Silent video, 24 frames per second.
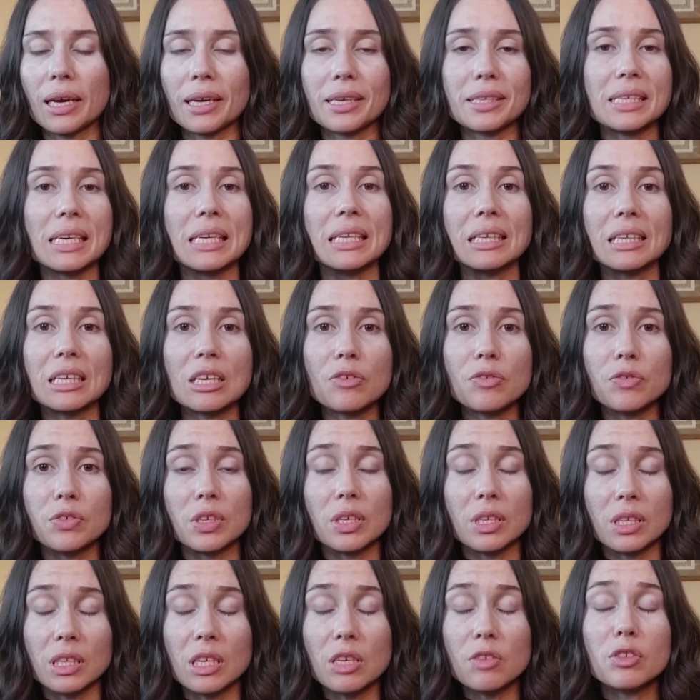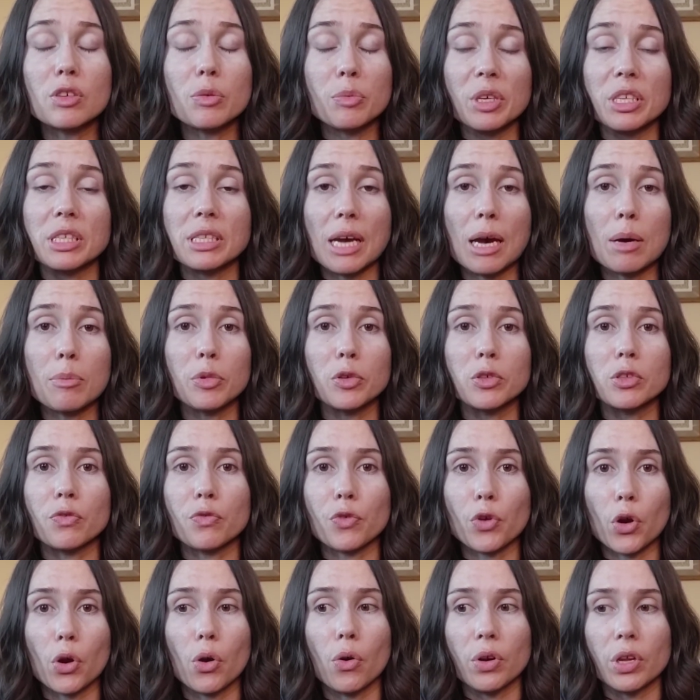Like I said, leave some examples
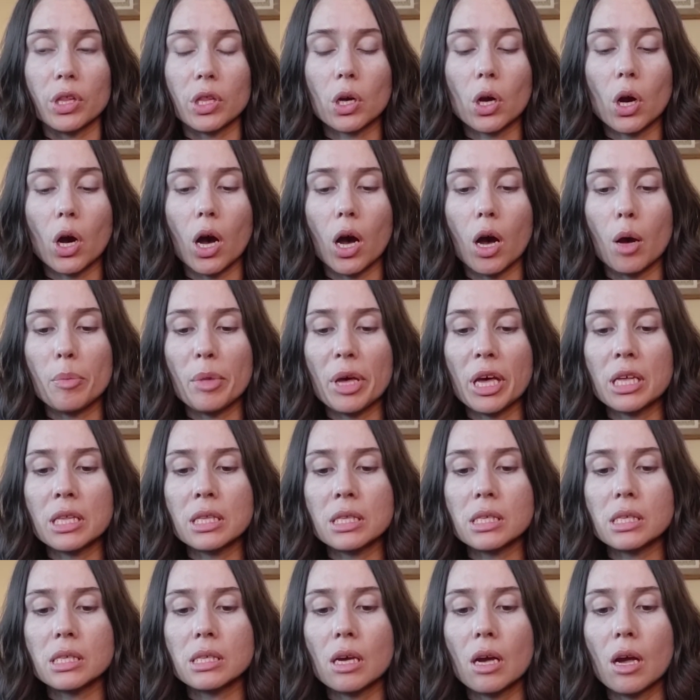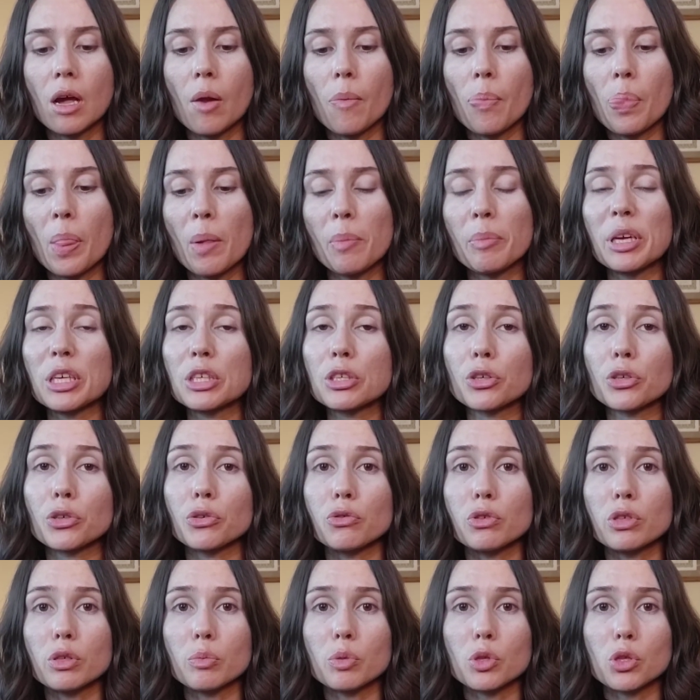of your own in the comments. Make sure
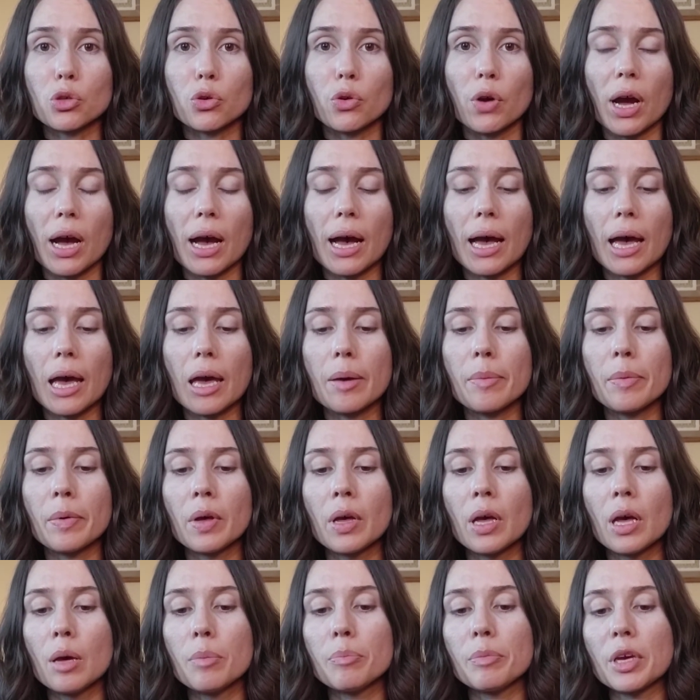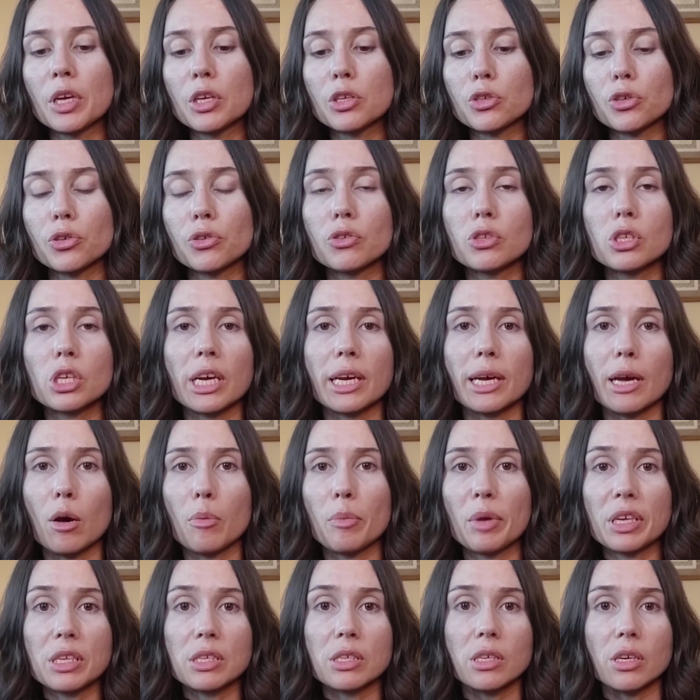you subscribe. Make sure you check
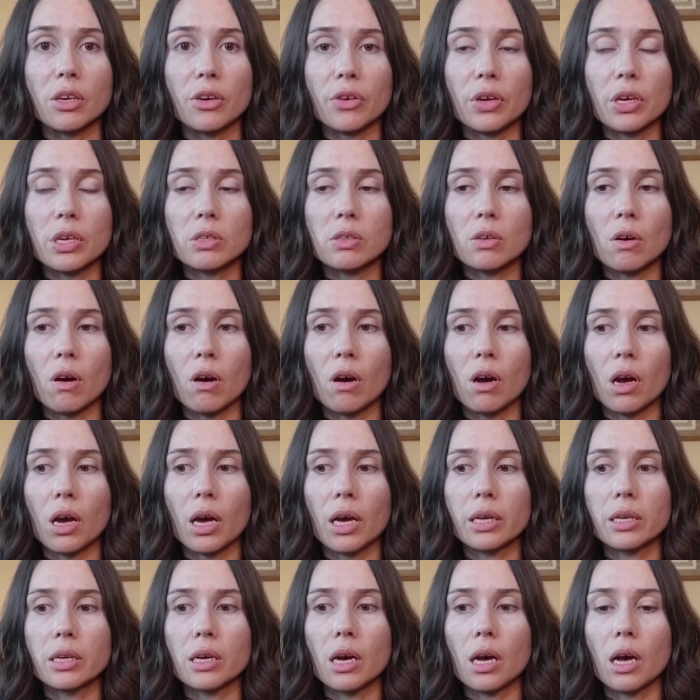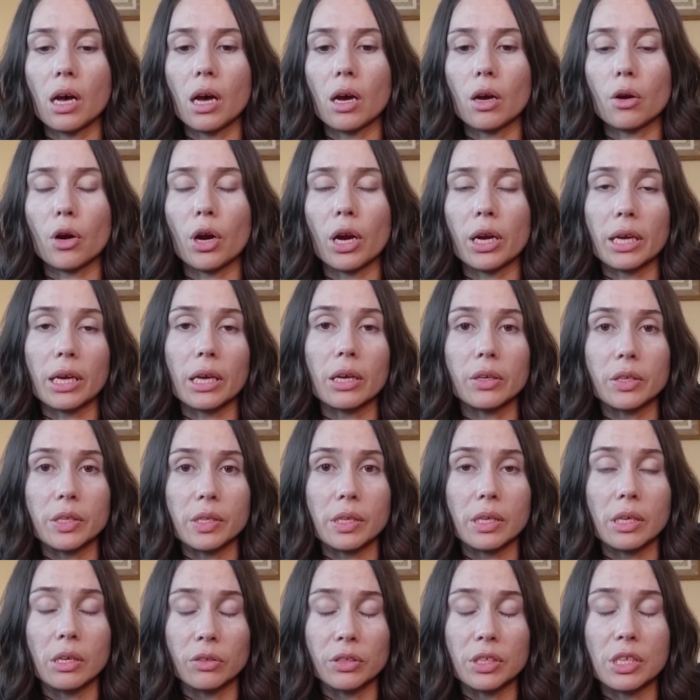out my series on chronic
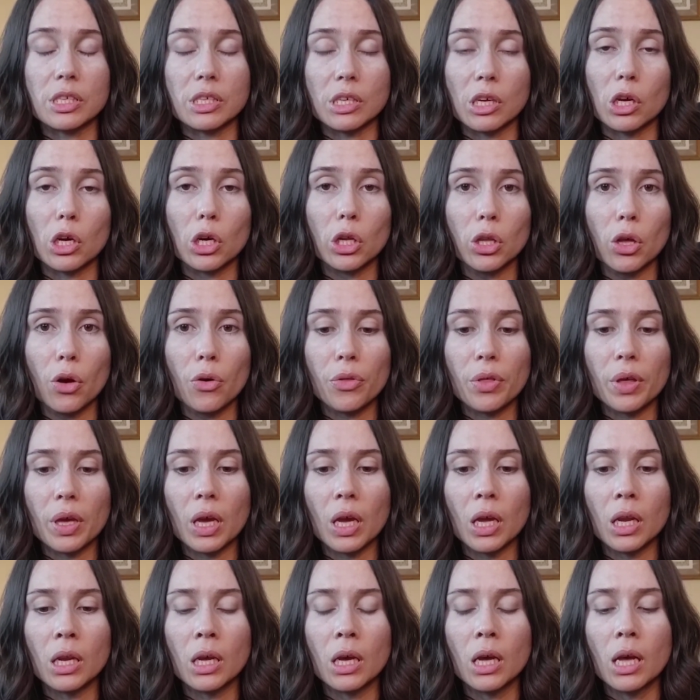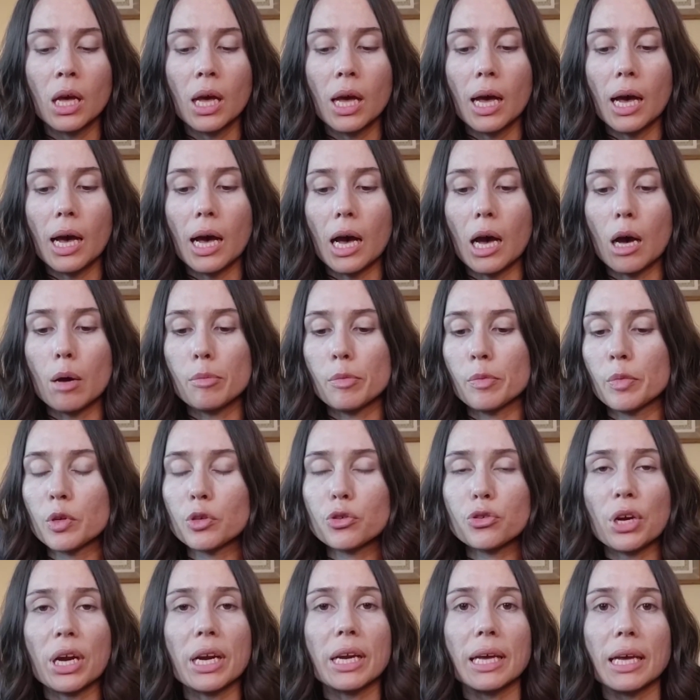illness and clothing. I'm going
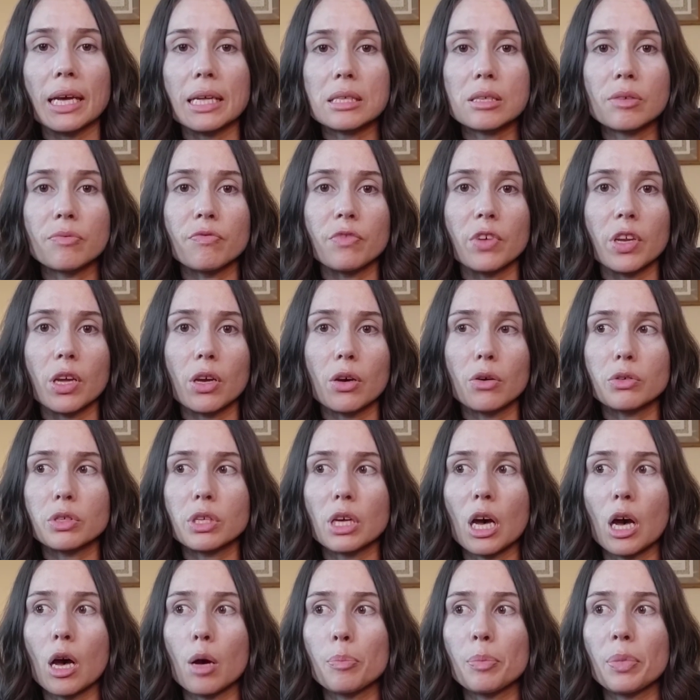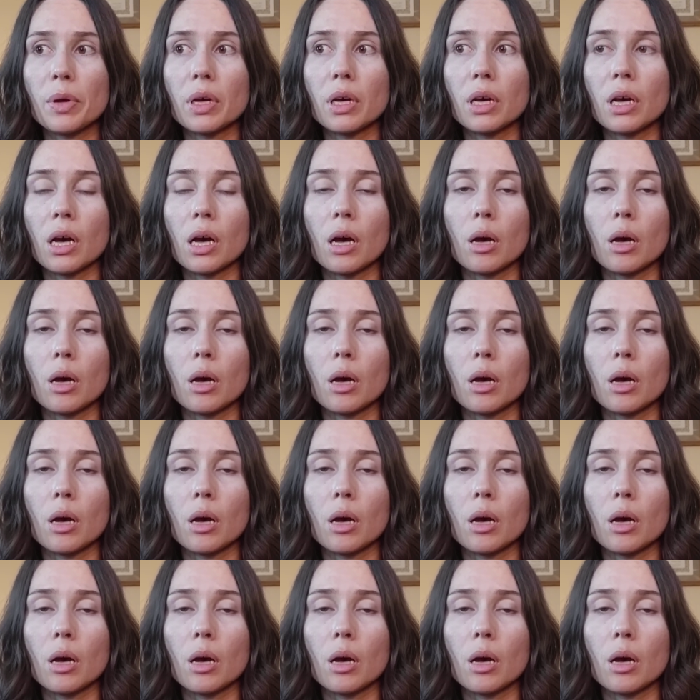to try to get some videos up